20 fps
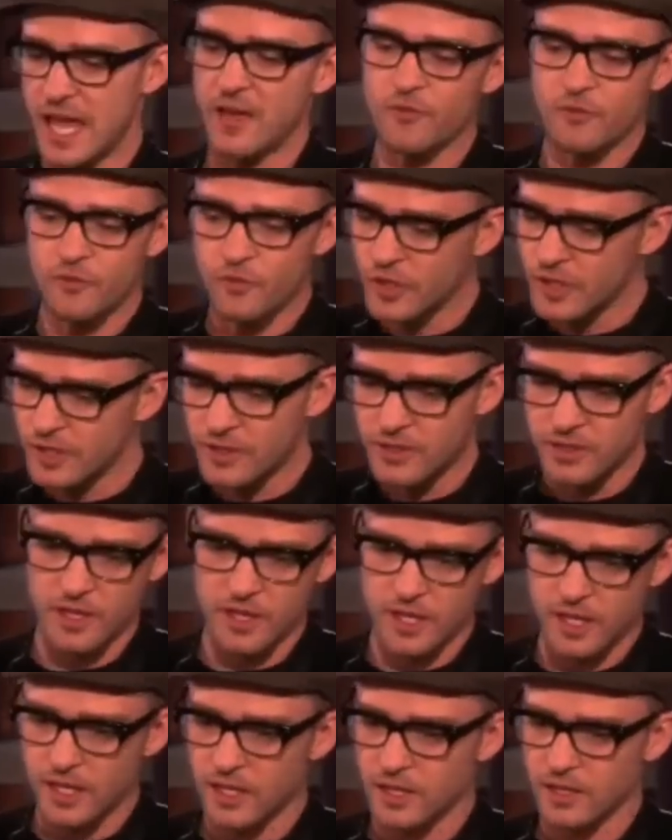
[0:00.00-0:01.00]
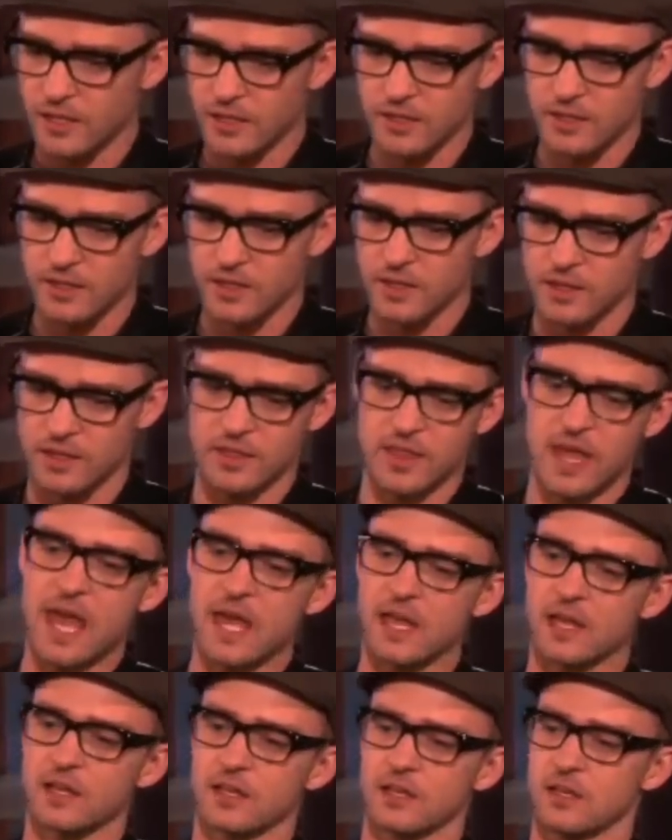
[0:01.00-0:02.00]
Everything
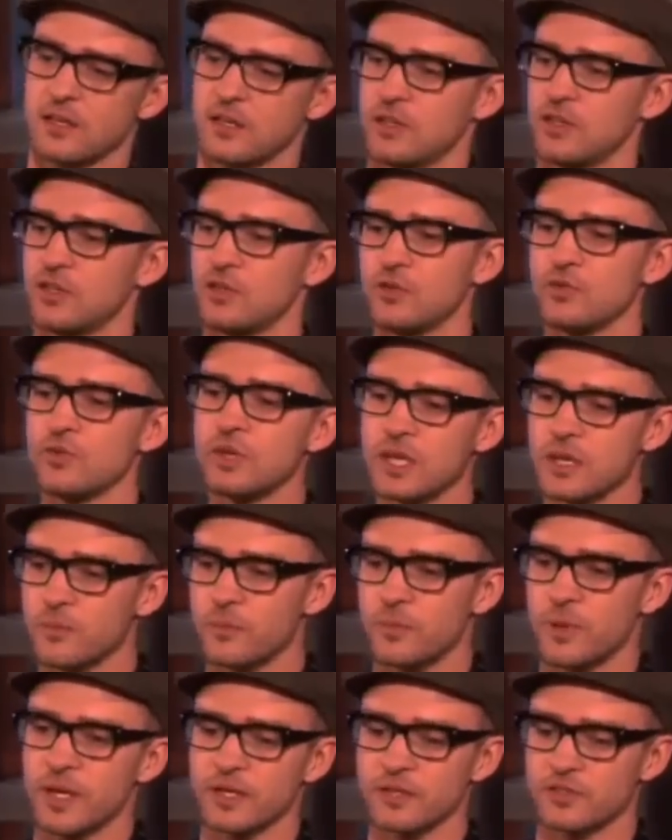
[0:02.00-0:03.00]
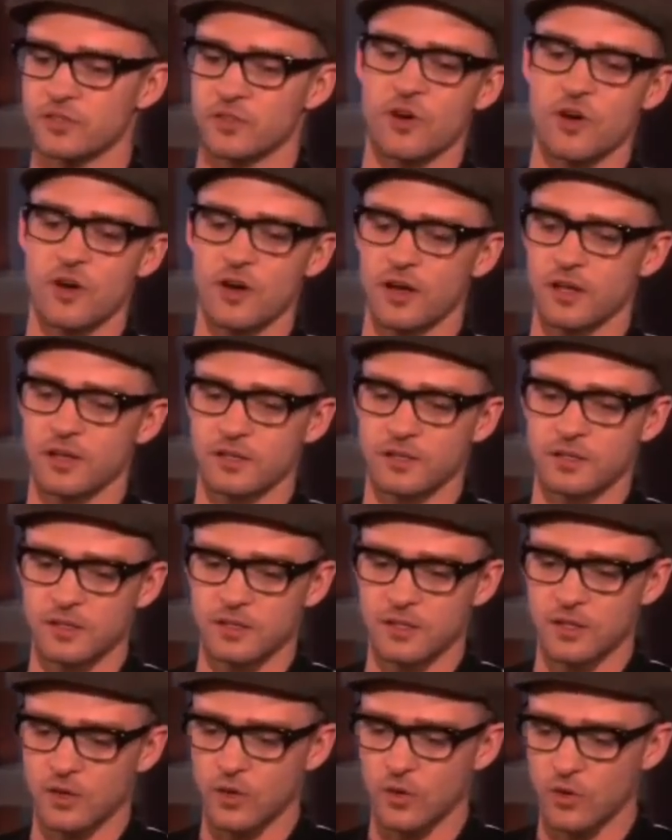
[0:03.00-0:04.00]
that you get picked on
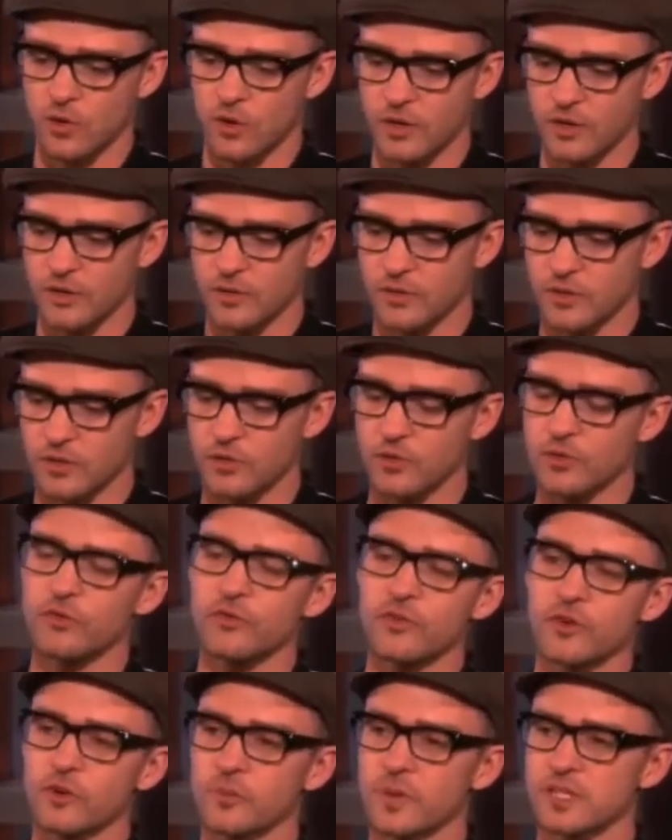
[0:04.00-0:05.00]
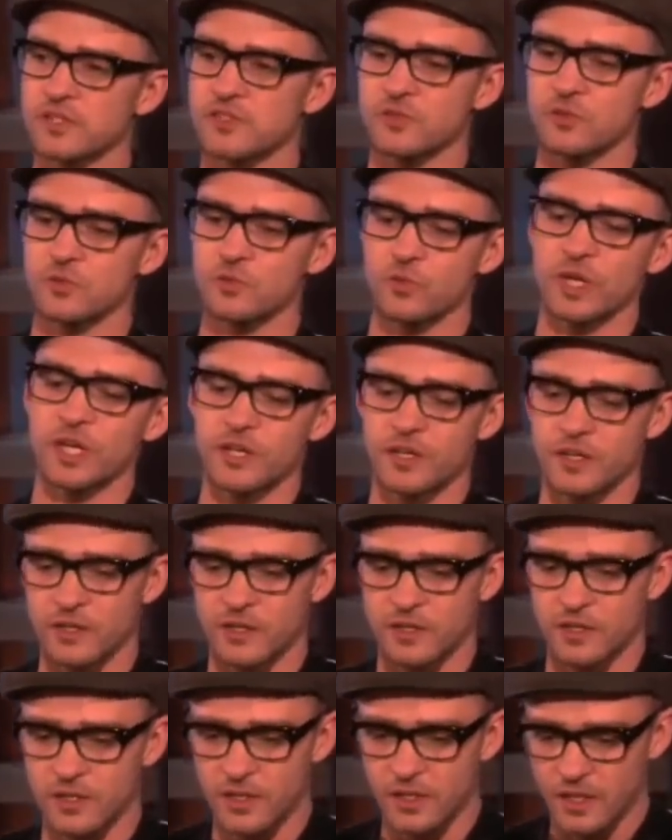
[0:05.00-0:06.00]
or you feel makes you
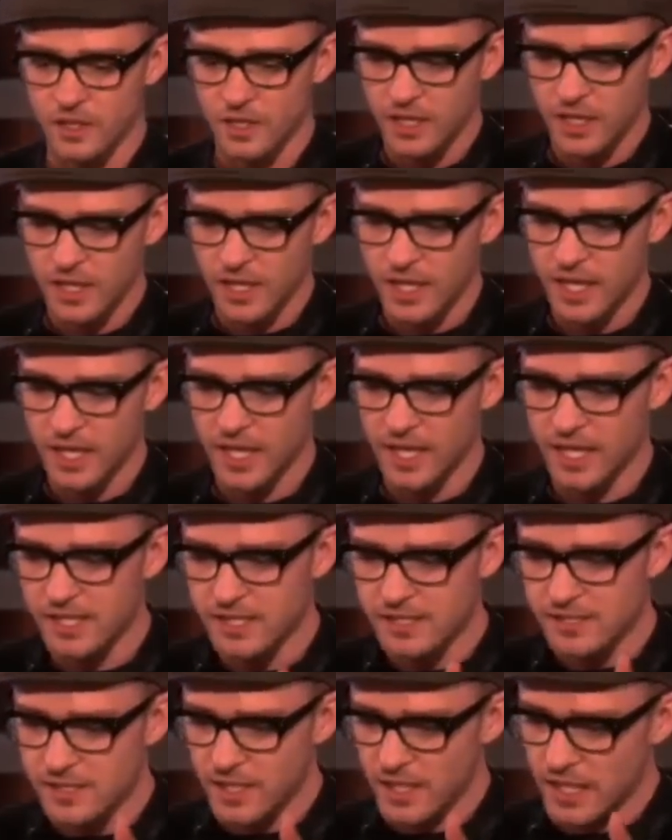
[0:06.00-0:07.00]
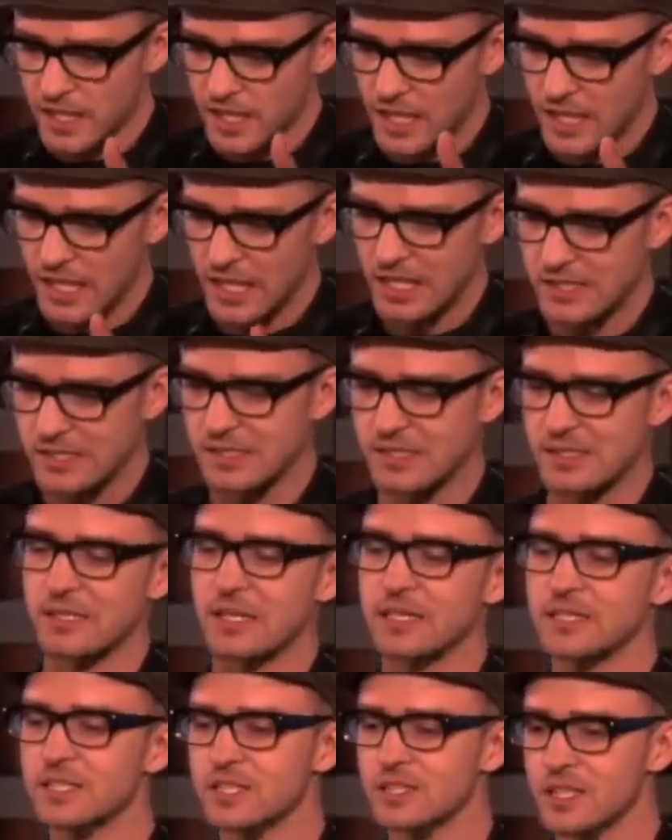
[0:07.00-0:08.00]
weird is is
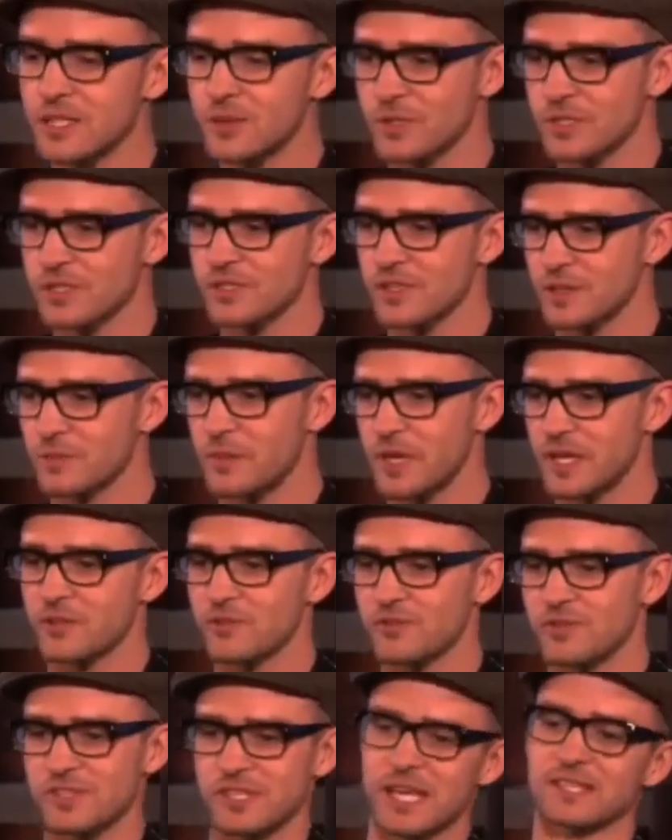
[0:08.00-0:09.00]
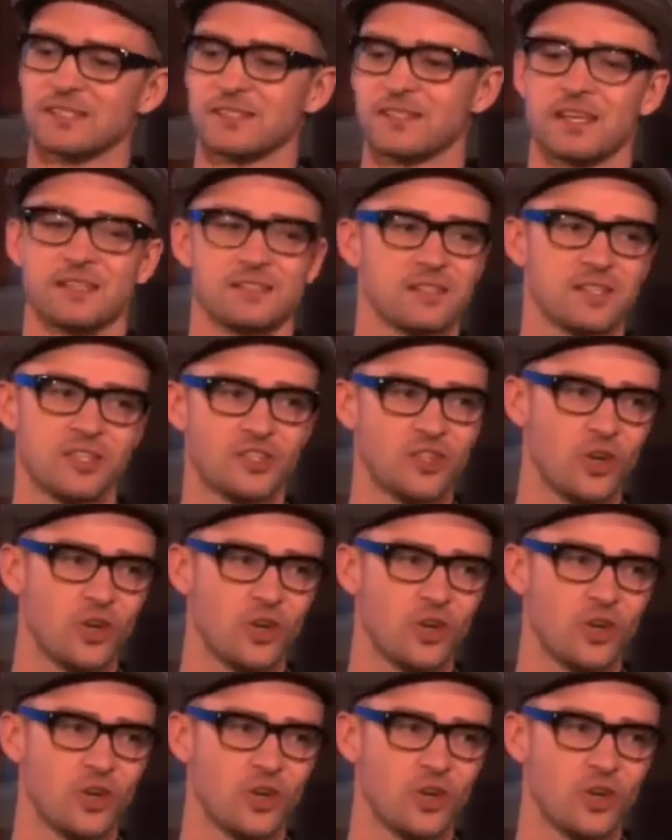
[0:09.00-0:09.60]
essentially what's going to make you sexy as an